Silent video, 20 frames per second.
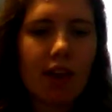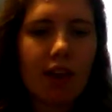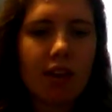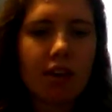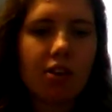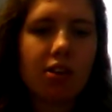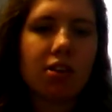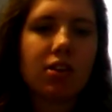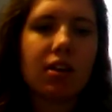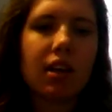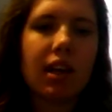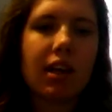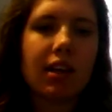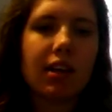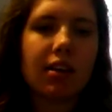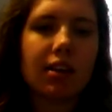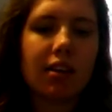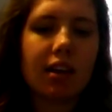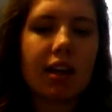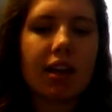and
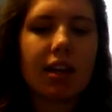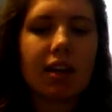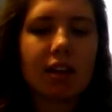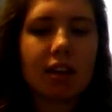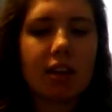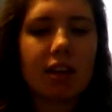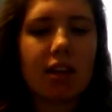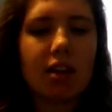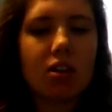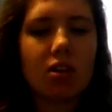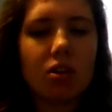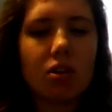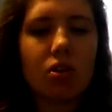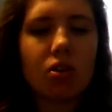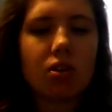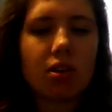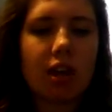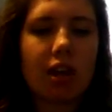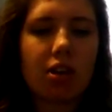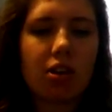like it didn't
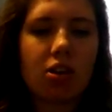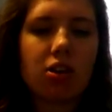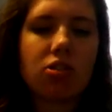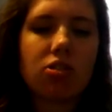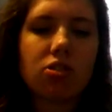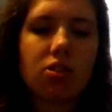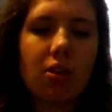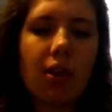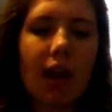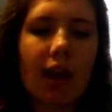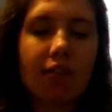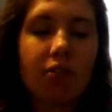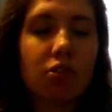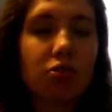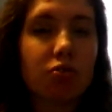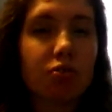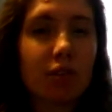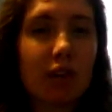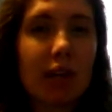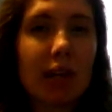look that good, so you have
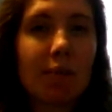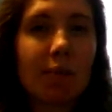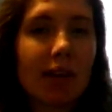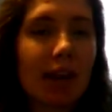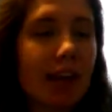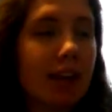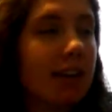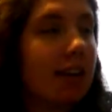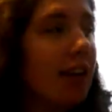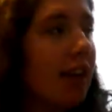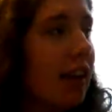to really blend.